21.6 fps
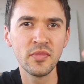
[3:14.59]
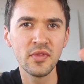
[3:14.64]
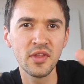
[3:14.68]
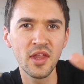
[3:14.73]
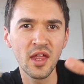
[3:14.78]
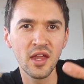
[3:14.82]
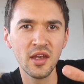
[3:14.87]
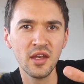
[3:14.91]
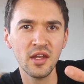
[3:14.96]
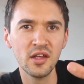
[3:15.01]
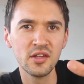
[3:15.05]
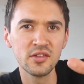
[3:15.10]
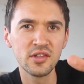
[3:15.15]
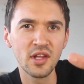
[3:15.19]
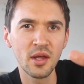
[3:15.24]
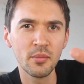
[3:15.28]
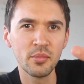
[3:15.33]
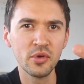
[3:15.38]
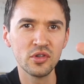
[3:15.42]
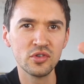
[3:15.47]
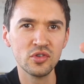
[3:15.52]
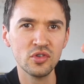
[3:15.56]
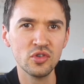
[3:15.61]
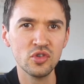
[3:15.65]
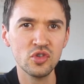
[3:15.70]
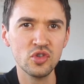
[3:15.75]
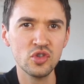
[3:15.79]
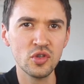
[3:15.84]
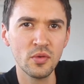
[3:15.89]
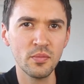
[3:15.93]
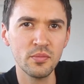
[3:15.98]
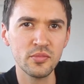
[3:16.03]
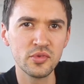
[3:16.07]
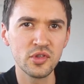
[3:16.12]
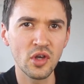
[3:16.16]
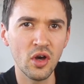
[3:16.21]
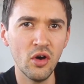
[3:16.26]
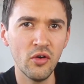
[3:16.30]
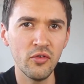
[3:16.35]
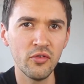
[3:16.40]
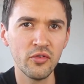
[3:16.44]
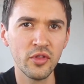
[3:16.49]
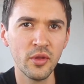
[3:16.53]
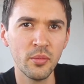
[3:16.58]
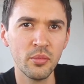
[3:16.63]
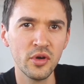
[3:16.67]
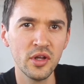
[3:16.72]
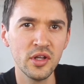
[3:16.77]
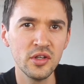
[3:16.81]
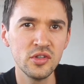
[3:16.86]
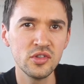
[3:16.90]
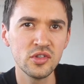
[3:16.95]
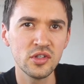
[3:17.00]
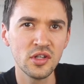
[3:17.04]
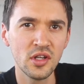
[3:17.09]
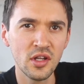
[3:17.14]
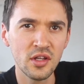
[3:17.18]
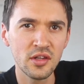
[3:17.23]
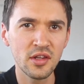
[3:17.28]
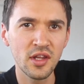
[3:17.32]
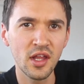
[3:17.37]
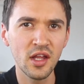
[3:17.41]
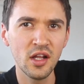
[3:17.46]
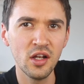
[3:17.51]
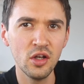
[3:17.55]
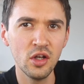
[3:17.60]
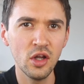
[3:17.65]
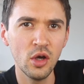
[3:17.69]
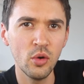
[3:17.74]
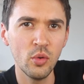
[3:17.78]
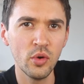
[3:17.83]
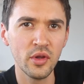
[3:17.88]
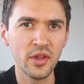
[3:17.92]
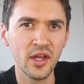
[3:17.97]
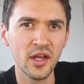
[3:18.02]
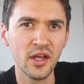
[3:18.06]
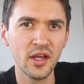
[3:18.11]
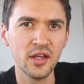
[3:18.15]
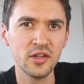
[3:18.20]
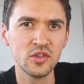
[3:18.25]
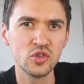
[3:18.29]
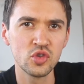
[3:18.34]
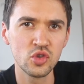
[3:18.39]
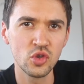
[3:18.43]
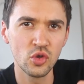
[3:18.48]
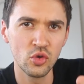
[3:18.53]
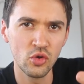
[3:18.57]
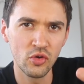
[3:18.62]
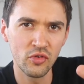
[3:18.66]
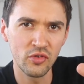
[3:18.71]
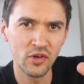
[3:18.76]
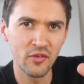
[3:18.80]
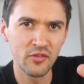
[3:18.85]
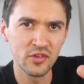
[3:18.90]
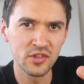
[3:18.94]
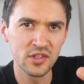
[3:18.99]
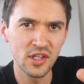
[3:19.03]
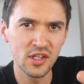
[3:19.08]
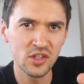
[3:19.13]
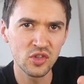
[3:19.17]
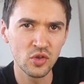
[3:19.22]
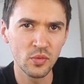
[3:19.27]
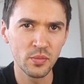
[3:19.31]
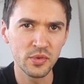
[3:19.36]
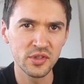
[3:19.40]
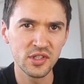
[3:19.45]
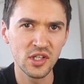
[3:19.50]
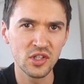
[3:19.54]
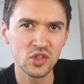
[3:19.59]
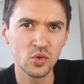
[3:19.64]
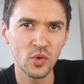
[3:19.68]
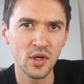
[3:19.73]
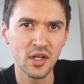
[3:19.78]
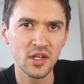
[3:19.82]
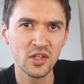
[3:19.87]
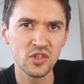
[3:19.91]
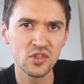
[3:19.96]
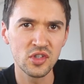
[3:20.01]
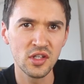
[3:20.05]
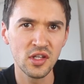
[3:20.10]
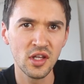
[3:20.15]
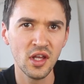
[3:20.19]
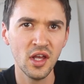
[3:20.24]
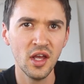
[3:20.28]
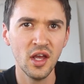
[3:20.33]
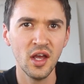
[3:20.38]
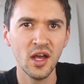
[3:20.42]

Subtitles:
Then, as that person jumps off the bridge, they lower their store of gravitational potential energy,